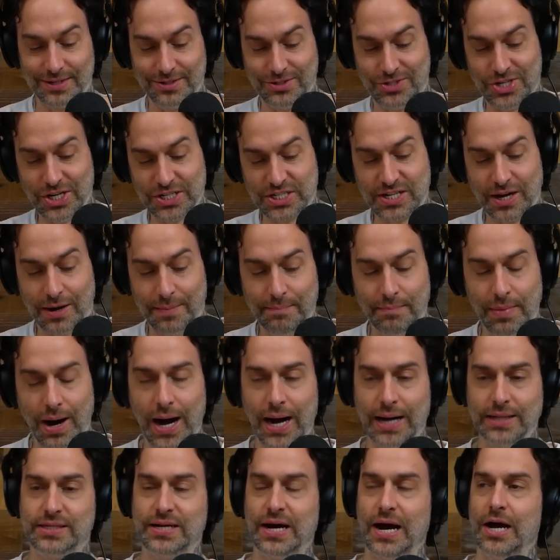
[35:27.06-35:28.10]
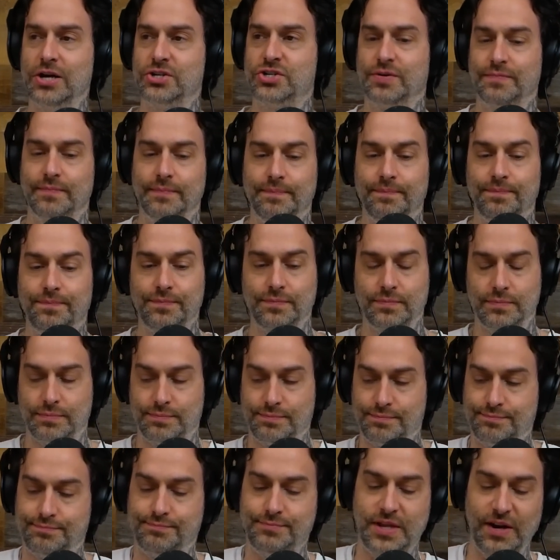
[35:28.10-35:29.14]
Just a montage of
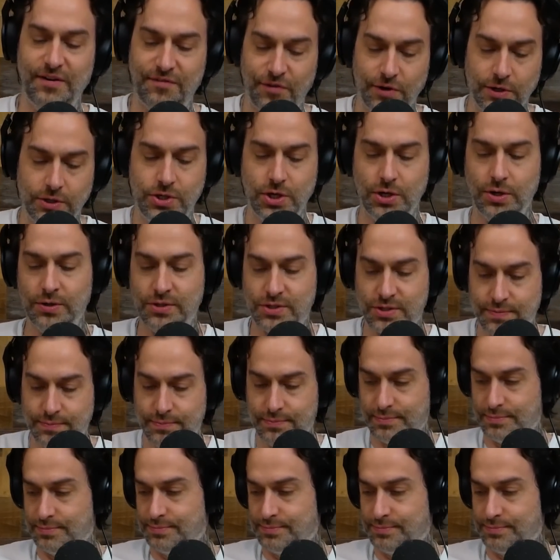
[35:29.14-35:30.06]
different dudes.